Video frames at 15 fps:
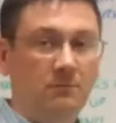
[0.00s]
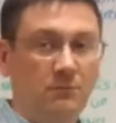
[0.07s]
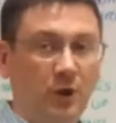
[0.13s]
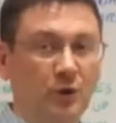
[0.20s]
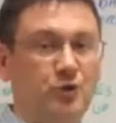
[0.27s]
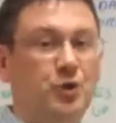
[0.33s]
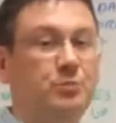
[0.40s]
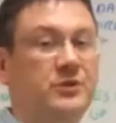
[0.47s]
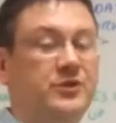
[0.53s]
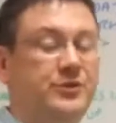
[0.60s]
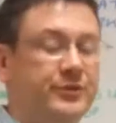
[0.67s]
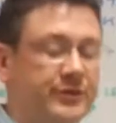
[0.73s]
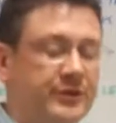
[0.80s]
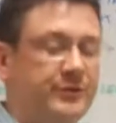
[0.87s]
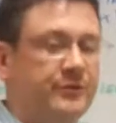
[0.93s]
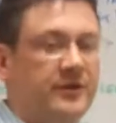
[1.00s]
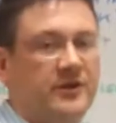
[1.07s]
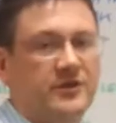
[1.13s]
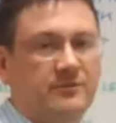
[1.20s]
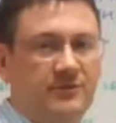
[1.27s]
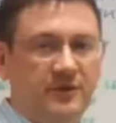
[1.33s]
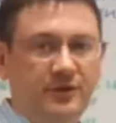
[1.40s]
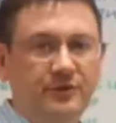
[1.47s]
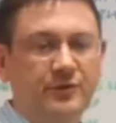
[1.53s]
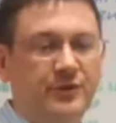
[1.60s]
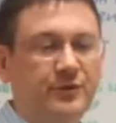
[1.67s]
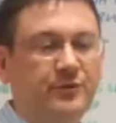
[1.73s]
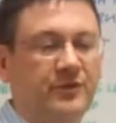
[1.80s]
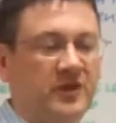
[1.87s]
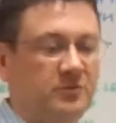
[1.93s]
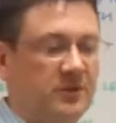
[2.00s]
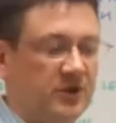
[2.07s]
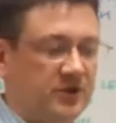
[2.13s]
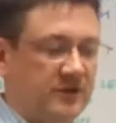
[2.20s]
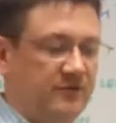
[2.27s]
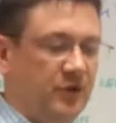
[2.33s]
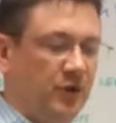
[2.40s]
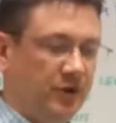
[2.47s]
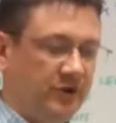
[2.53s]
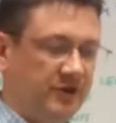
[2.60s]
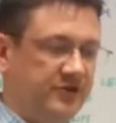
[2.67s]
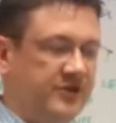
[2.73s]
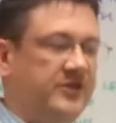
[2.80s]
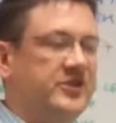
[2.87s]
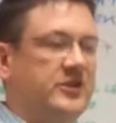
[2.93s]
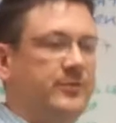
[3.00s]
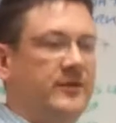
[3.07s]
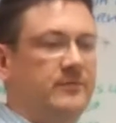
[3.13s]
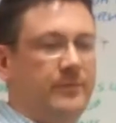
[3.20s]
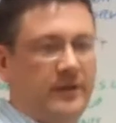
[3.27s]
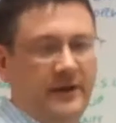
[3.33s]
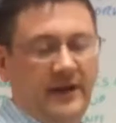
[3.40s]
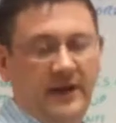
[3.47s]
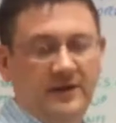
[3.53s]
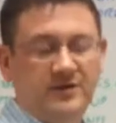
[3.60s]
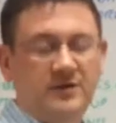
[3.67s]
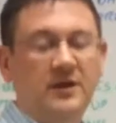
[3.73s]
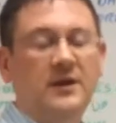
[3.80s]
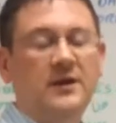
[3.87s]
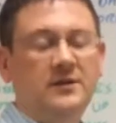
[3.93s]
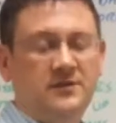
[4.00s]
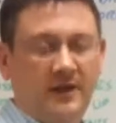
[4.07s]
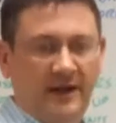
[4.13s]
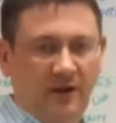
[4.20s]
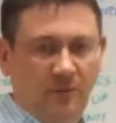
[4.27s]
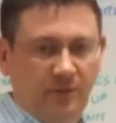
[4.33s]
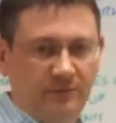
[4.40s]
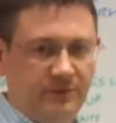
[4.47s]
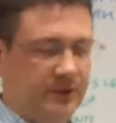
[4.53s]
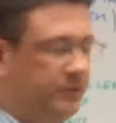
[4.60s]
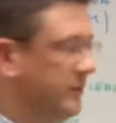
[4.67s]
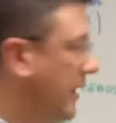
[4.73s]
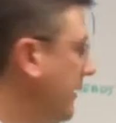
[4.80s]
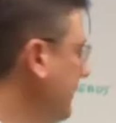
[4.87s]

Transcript: Most companies don't do this, and they don't do this because they've not got a system in place to help them do